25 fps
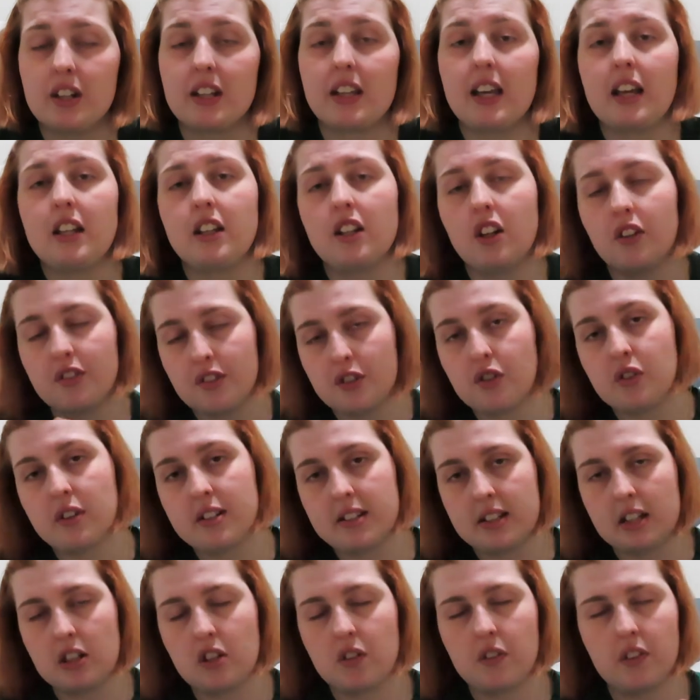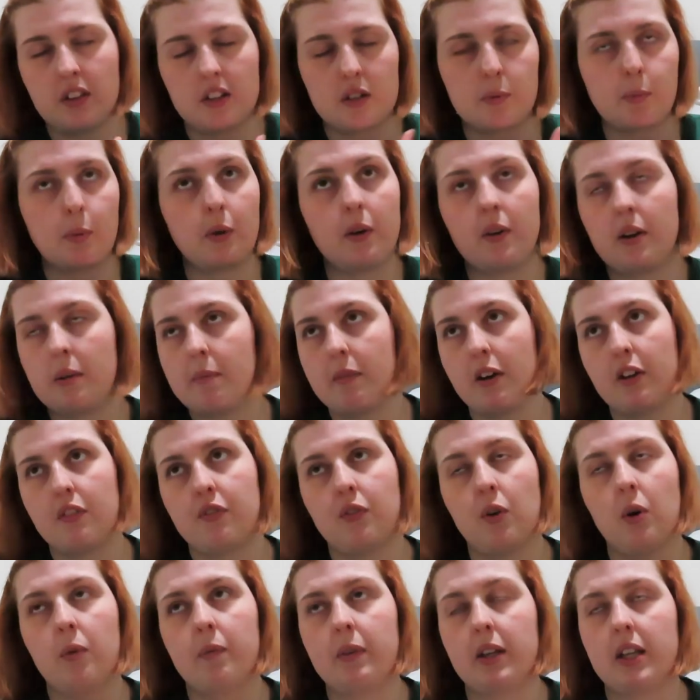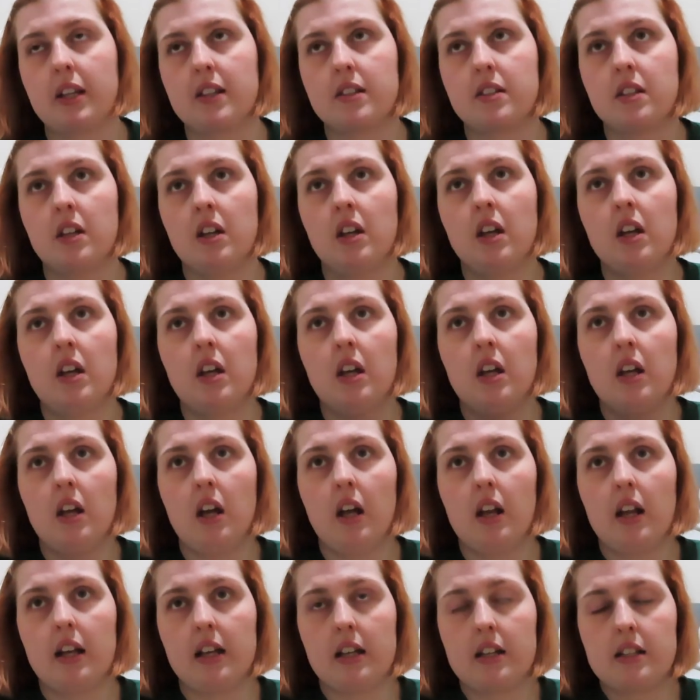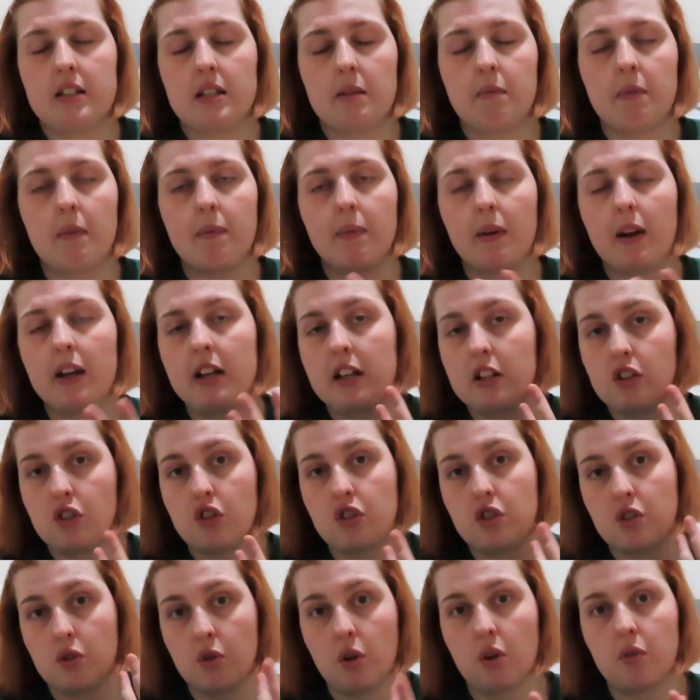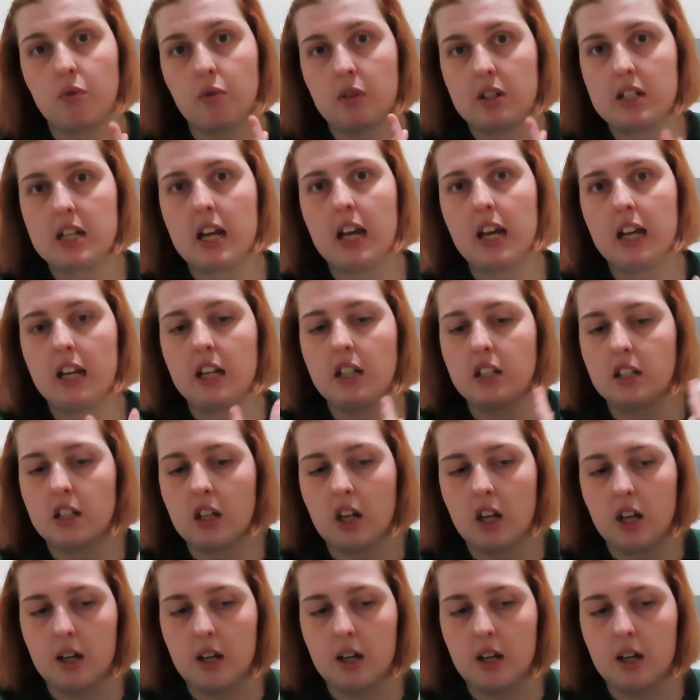Again, the lost in translation thing is purely my fault, because like I said, my brain can just not retain